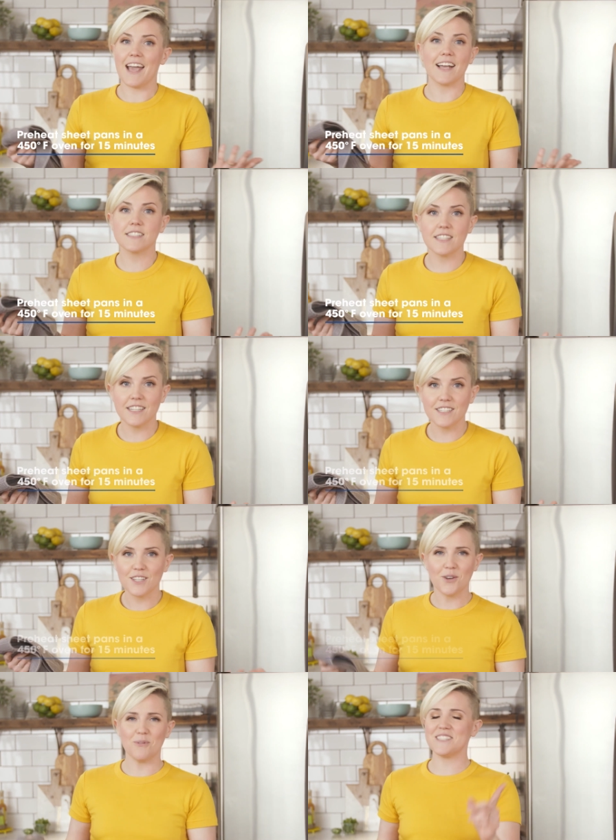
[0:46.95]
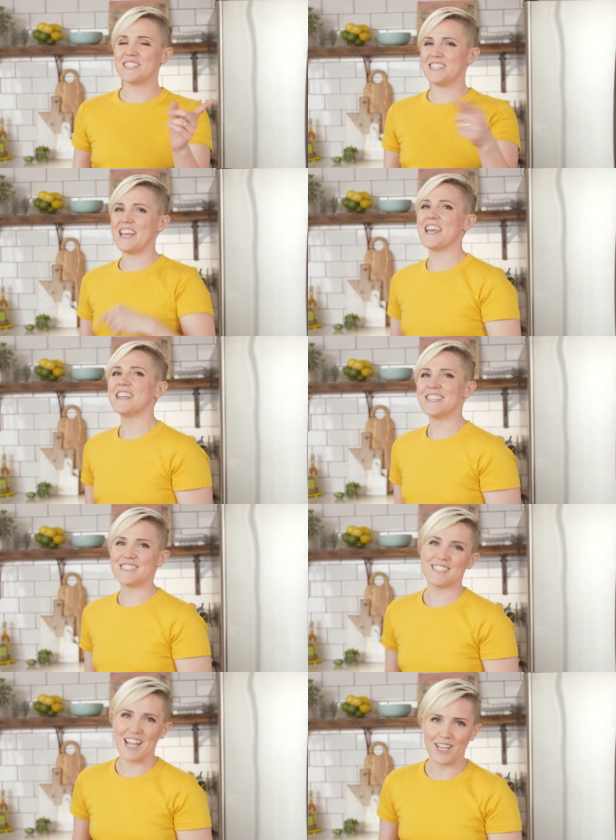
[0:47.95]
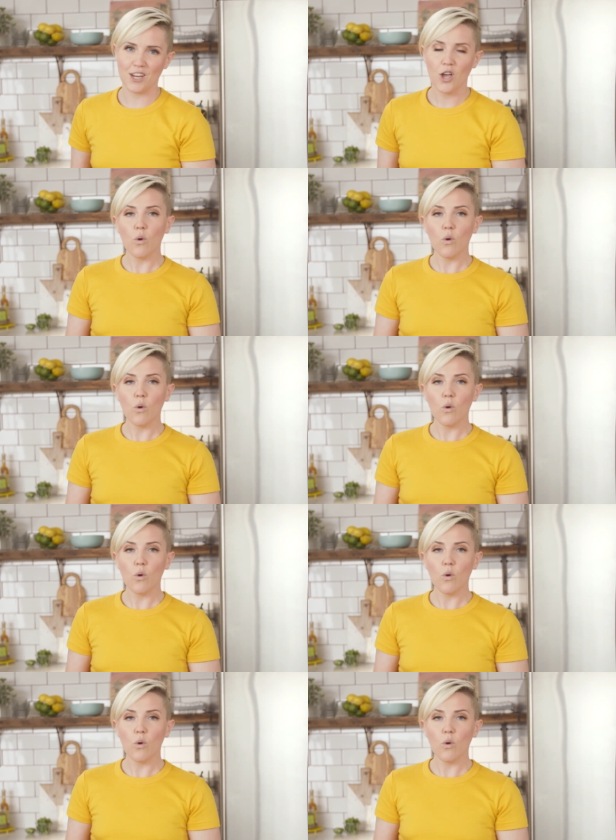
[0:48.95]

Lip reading: accident? Well, today it's not.